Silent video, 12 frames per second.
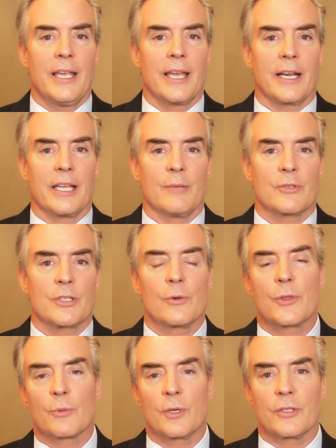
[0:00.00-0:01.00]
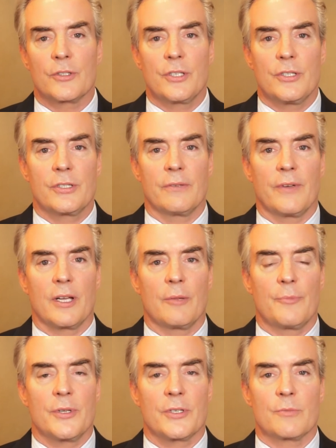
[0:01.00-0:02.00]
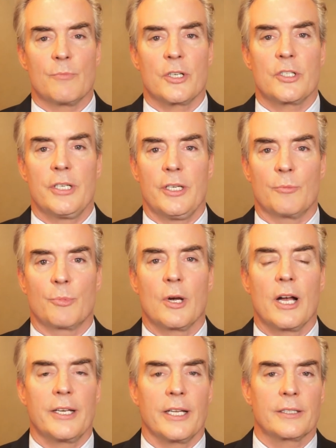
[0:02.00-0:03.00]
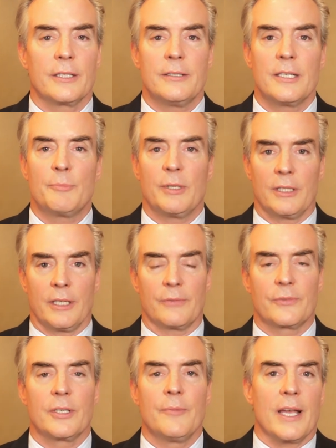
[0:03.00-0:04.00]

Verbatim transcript: And I am so thrilled she's developed this much-needed product, Nip and Lift.